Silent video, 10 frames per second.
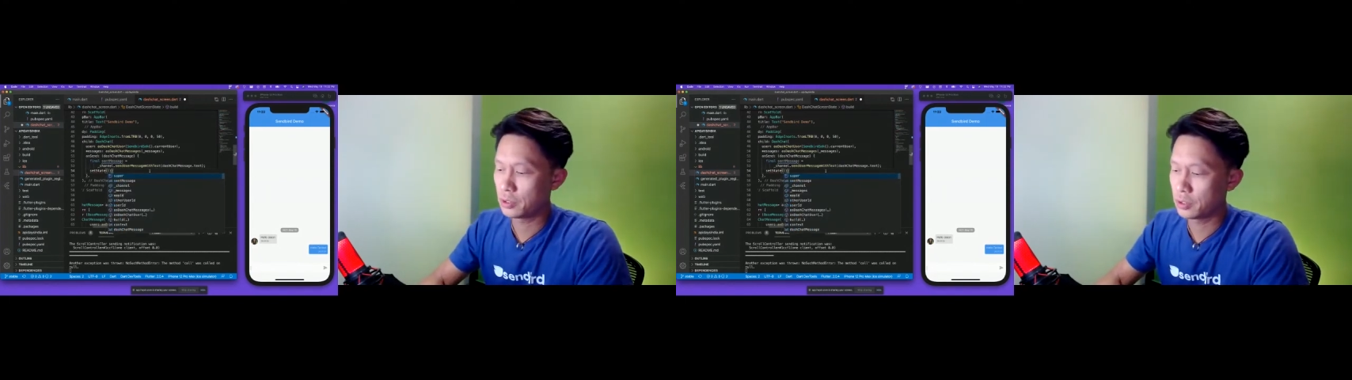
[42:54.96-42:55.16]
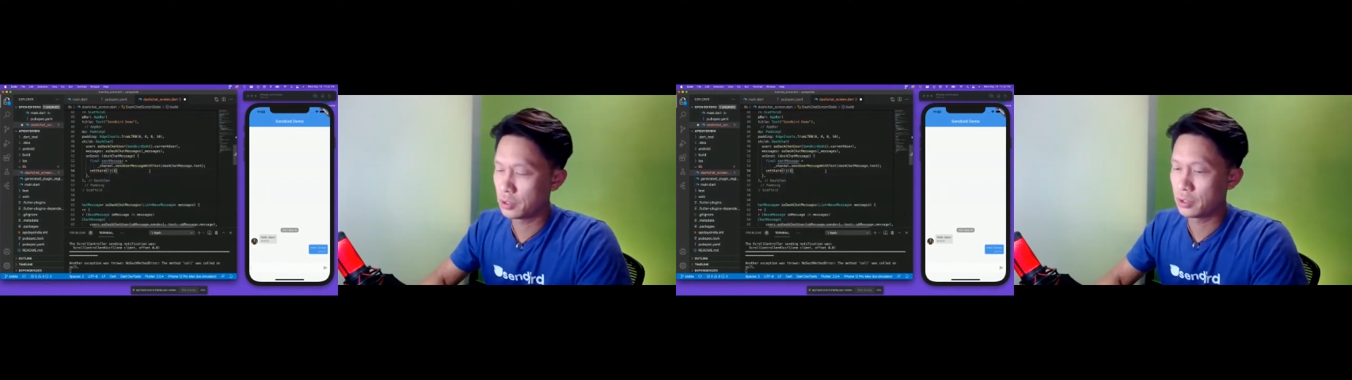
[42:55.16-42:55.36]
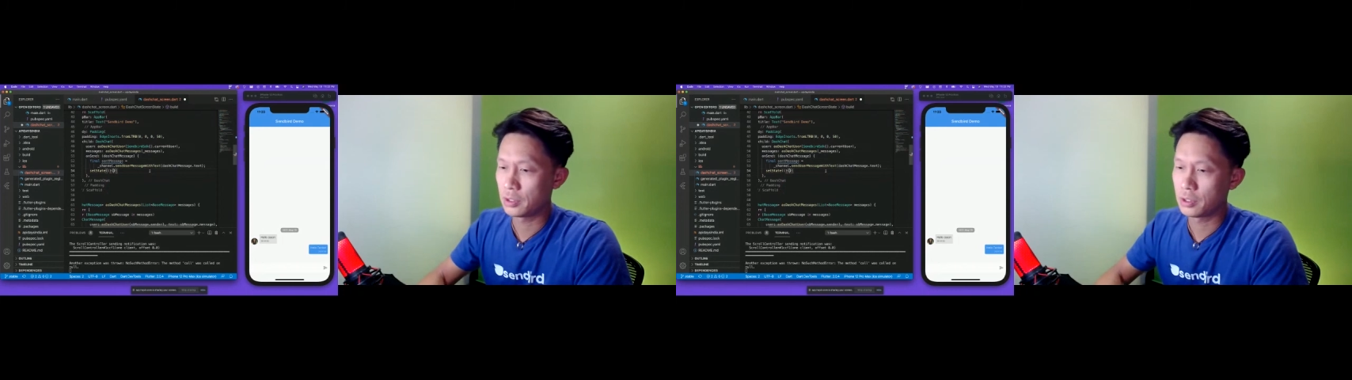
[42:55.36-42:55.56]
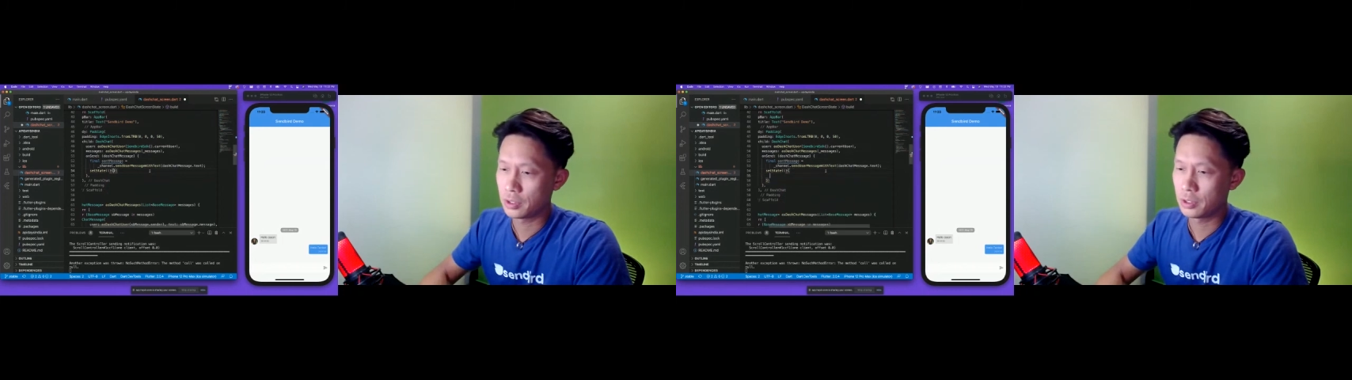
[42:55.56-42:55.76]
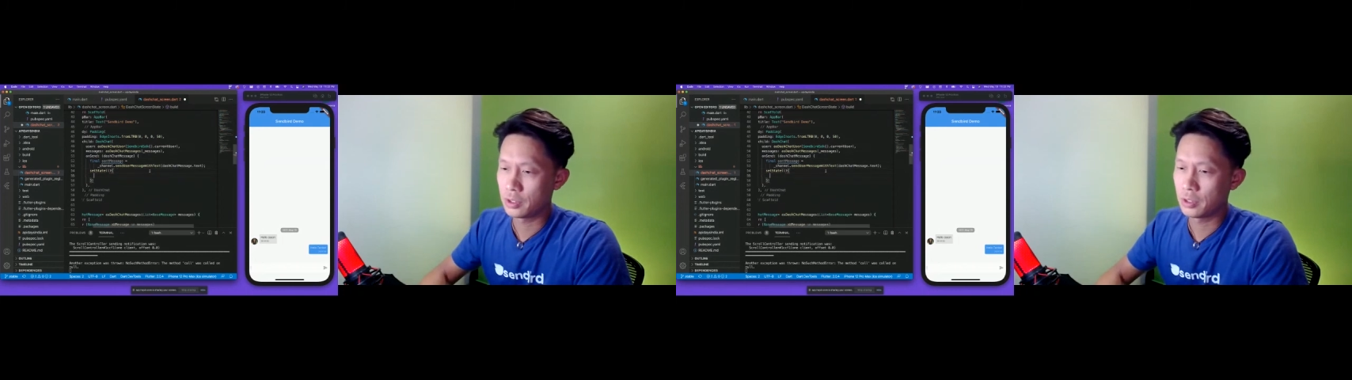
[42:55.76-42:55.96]

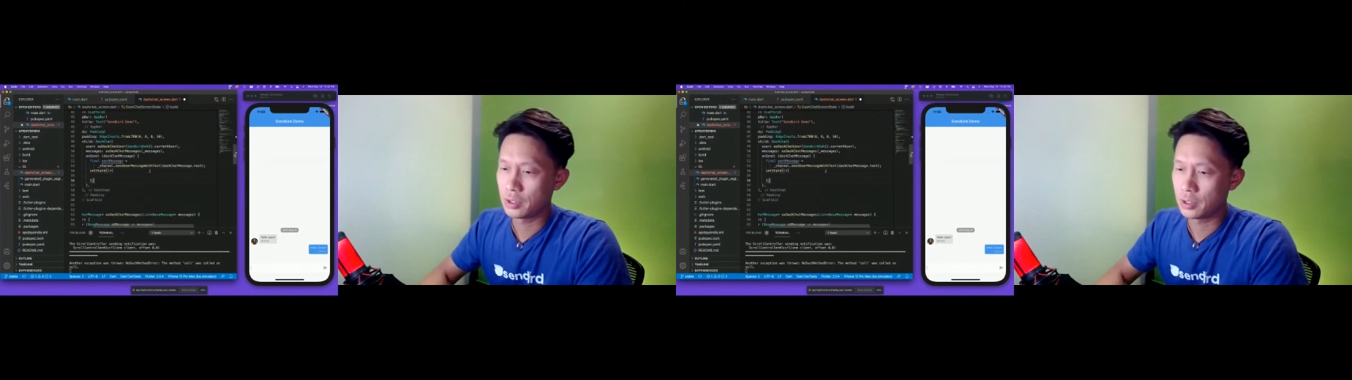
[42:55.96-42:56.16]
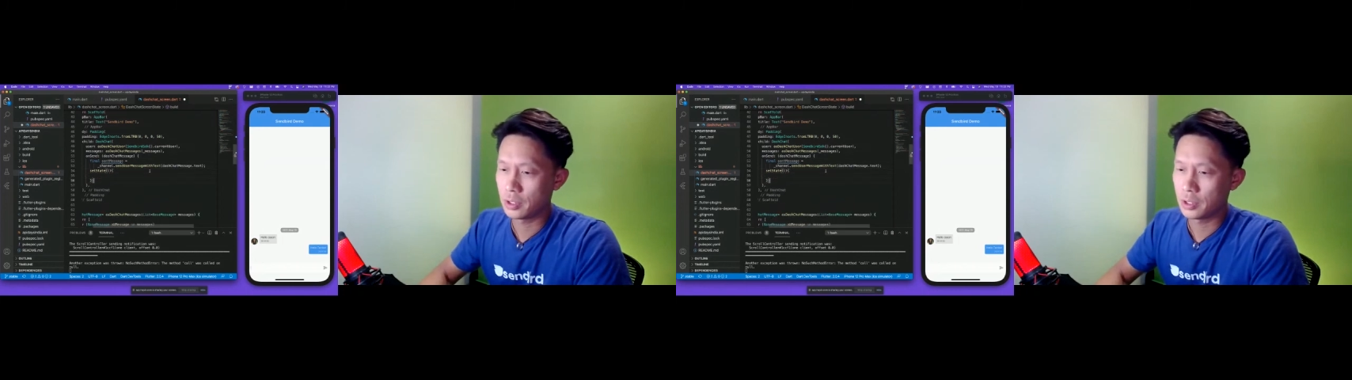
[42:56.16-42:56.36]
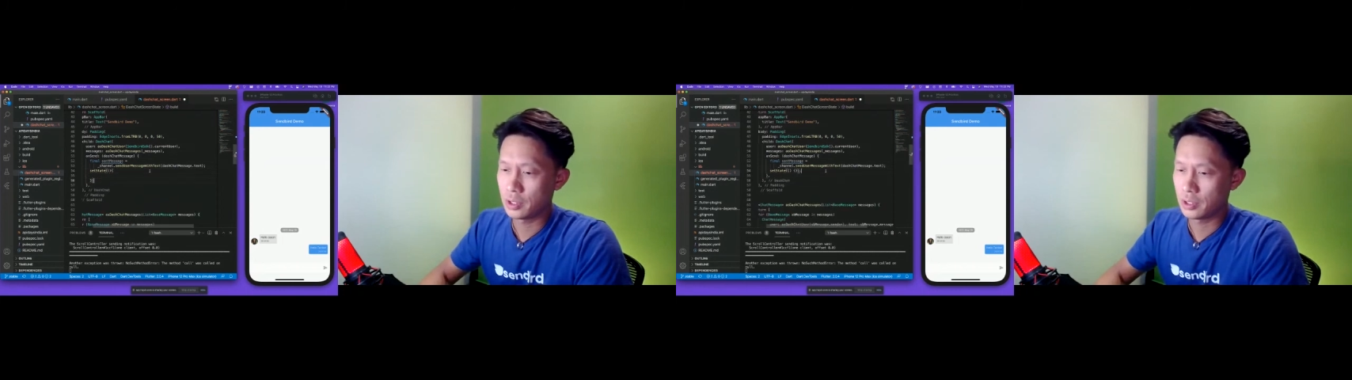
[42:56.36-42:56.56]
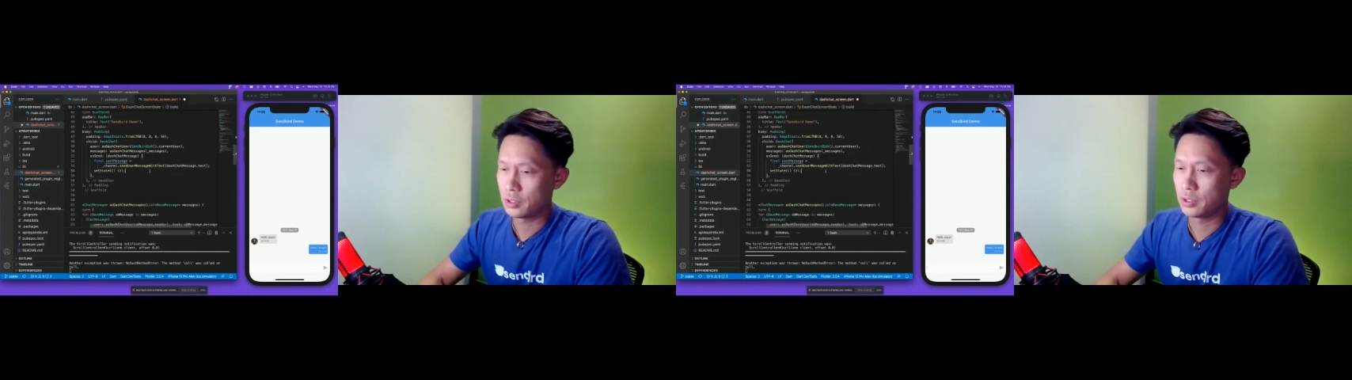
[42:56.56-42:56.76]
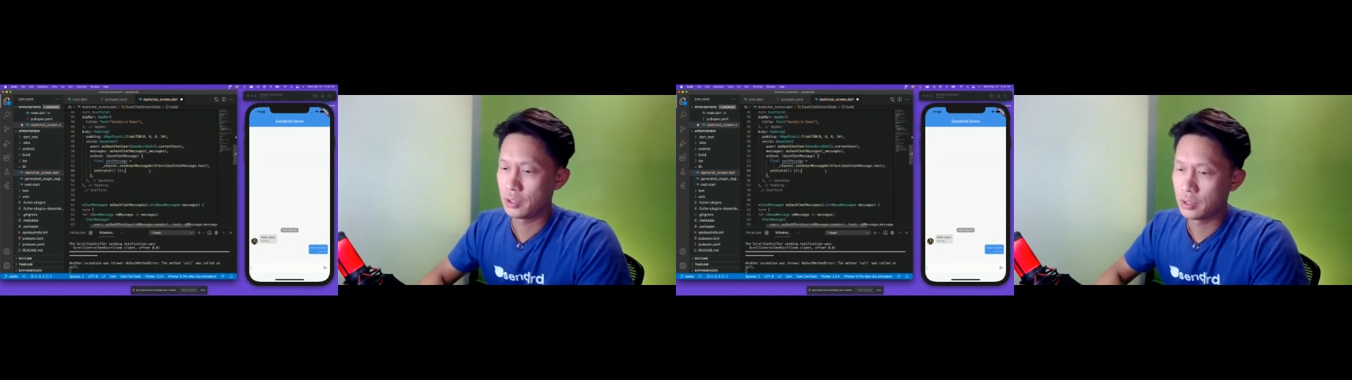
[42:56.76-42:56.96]

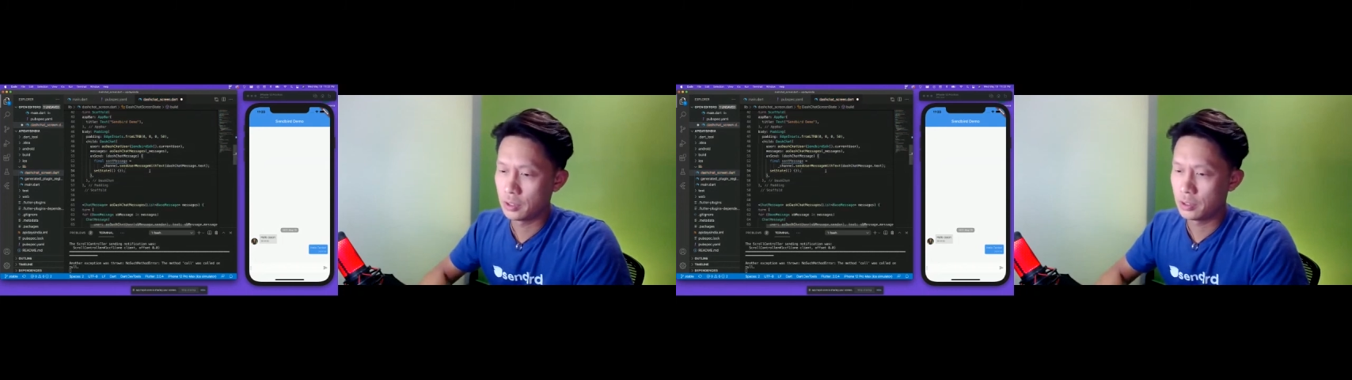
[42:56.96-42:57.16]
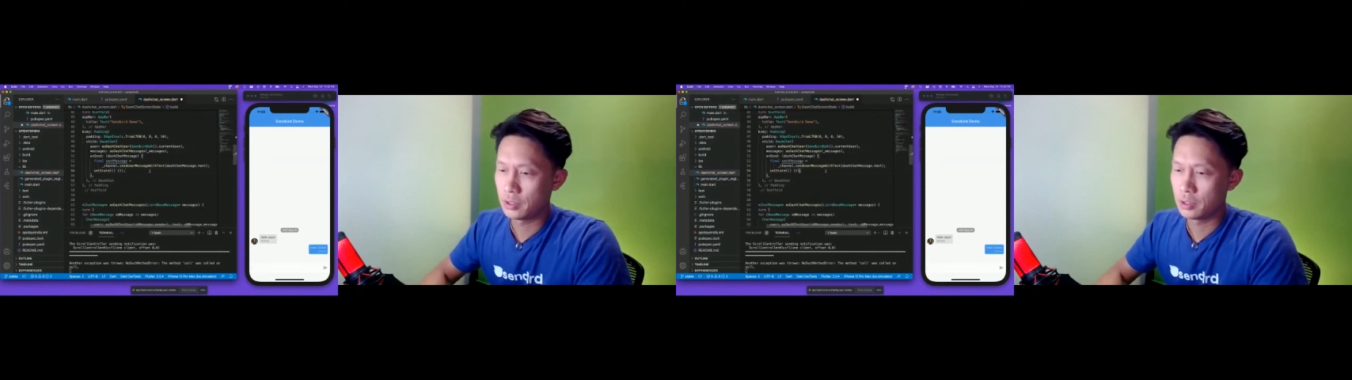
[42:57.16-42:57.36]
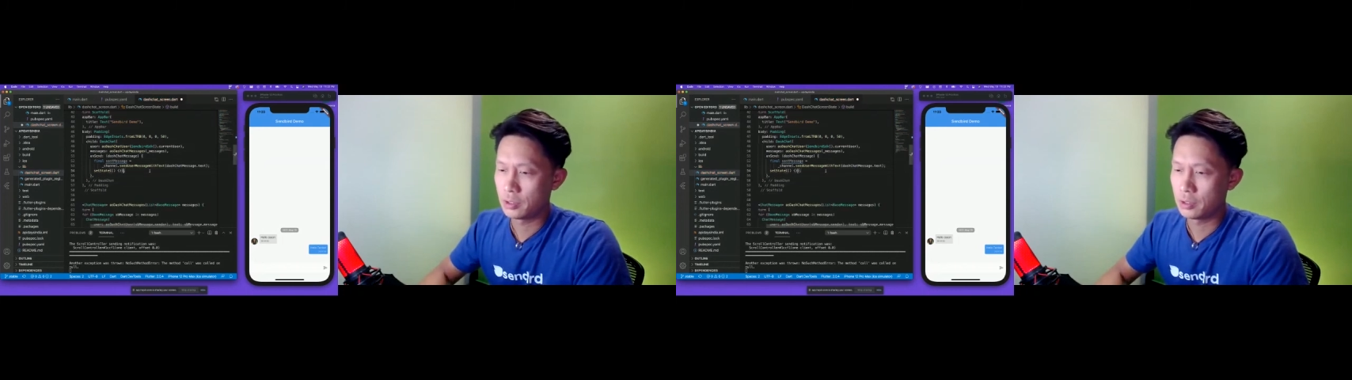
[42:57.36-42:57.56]
(silence)